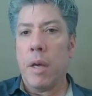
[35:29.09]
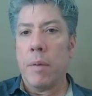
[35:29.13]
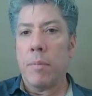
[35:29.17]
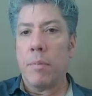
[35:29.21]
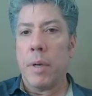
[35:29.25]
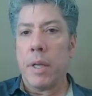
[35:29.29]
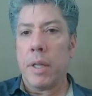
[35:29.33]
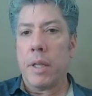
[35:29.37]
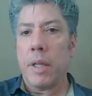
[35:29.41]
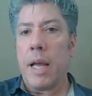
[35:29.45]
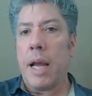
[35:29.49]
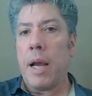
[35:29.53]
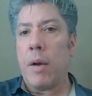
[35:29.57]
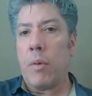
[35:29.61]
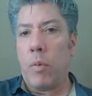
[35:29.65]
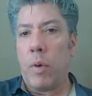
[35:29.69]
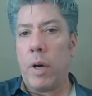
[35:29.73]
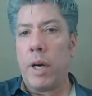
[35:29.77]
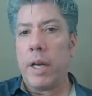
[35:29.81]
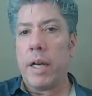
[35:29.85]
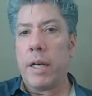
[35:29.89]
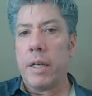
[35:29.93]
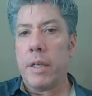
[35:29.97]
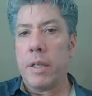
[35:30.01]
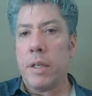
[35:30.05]
But I
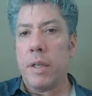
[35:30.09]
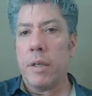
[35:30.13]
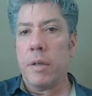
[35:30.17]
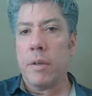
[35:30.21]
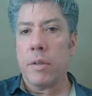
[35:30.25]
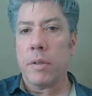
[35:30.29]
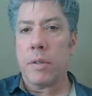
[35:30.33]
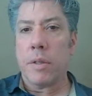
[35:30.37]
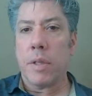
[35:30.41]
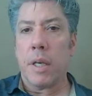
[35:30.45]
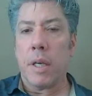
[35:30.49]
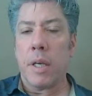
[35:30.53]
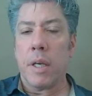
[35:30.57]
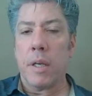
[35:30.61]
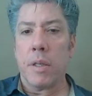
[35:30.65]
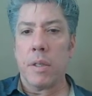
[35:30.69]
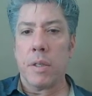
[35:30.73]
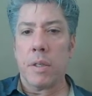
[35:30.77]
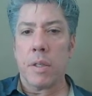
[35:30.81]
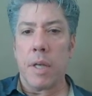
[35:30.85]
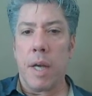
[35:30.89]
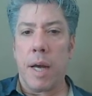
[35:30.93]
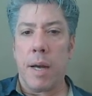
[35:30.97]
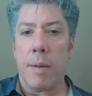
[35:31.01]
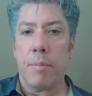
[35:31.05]
wanted to use the
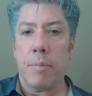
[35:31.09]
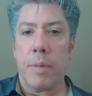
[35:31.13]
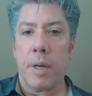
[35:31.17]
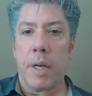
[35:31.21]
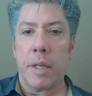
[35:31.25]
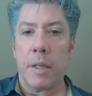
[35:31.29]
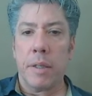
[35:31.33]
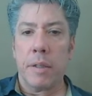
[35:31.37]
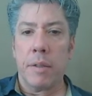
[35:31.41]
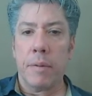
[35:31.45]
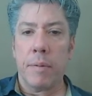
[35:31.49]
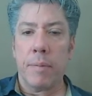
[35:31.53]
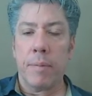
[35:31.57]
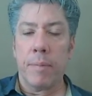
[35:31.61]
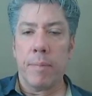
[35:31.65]
stop button